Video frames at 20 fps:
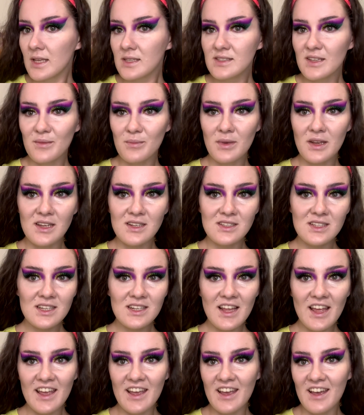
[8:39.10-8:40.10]
And blended
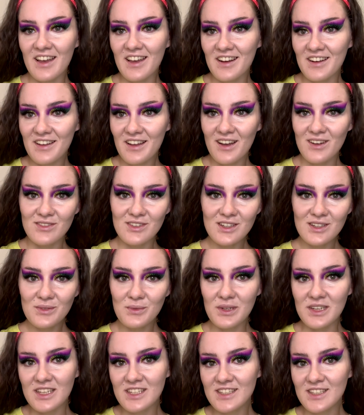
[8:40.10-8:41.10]
and covered,
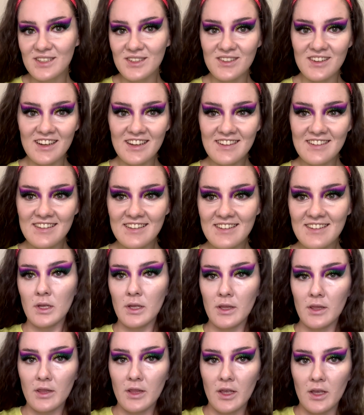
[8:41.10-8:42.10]
which is great.
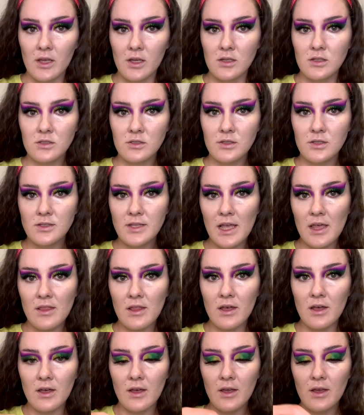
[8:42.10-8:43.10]
And then to set
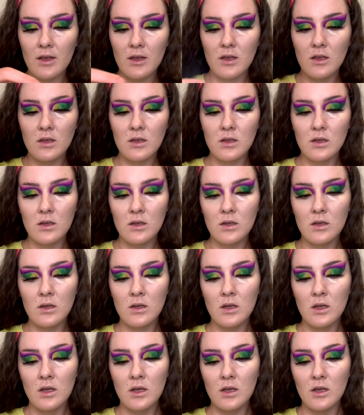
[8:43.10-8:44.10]
that,
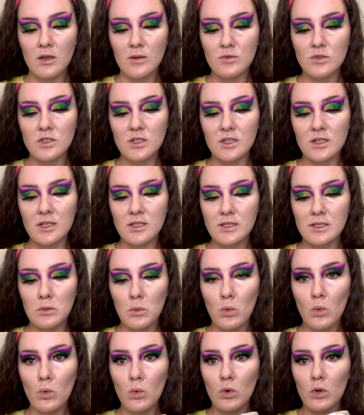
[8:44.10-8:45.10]
I'm just going to,
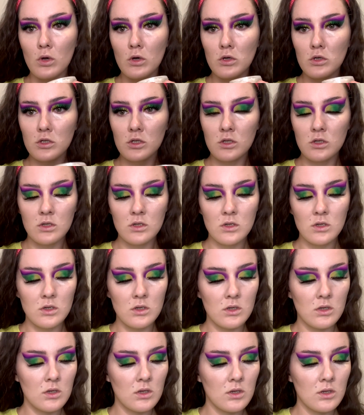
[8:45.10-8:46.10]
oh god,
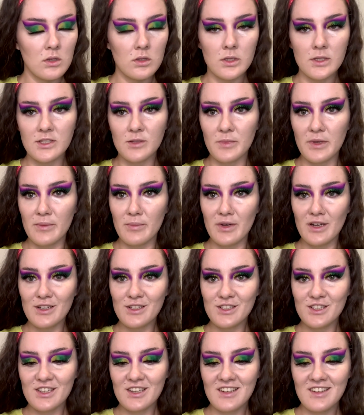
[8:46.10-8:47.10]
that's a bit
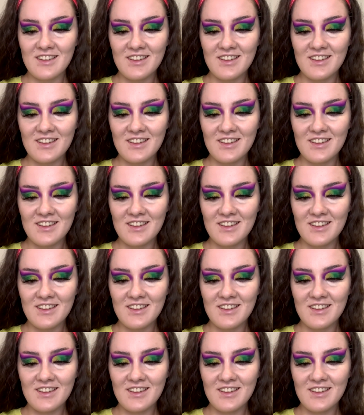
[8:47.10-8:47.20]
much.